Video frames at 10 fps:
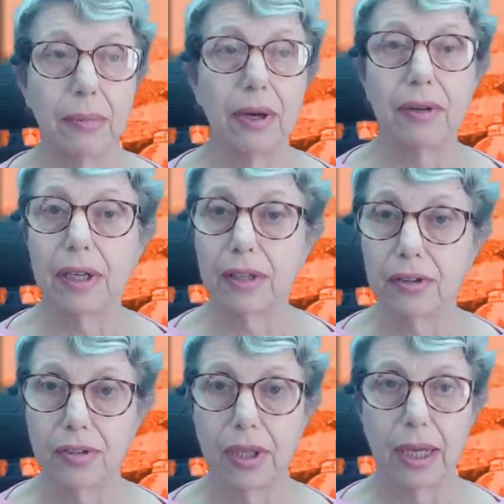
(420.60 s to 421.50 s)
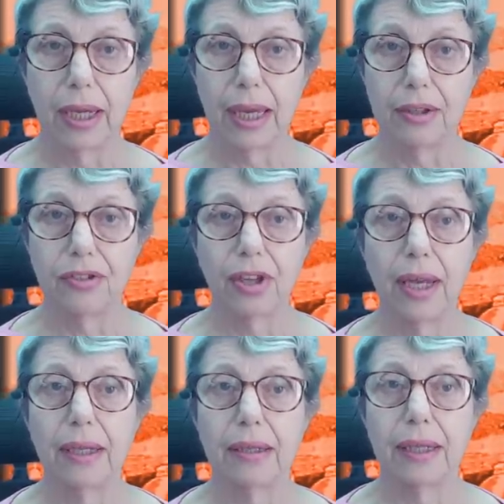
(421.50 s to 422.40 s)
the Americas
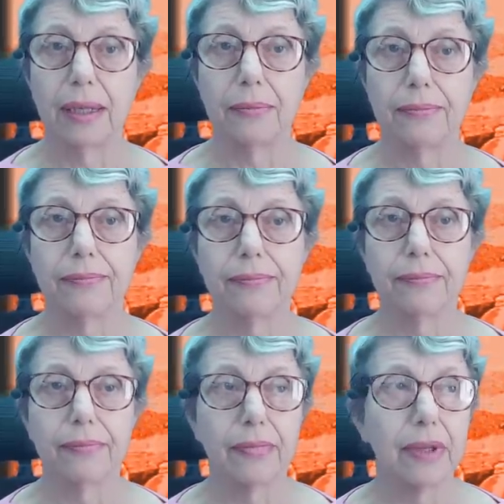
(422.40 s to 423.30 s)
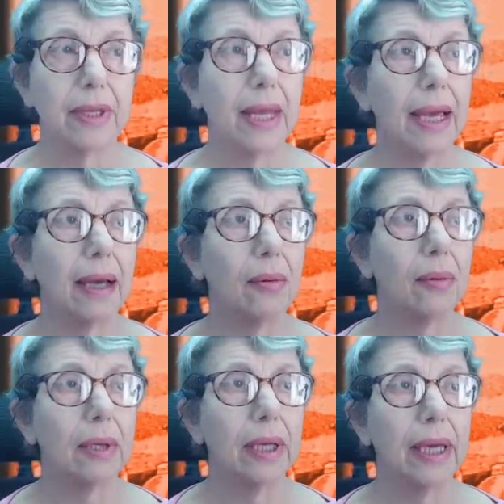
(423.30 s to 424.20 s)
entirely.
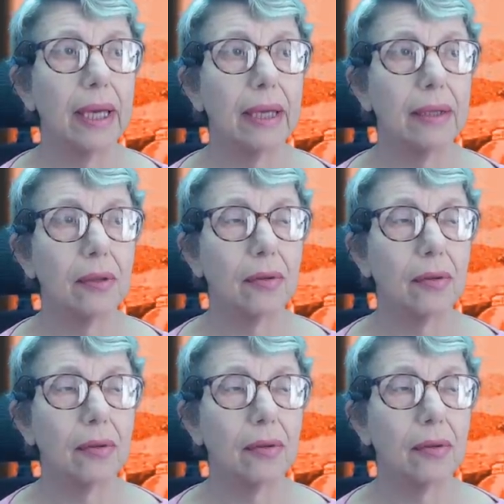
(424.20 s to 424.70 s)
Now, here,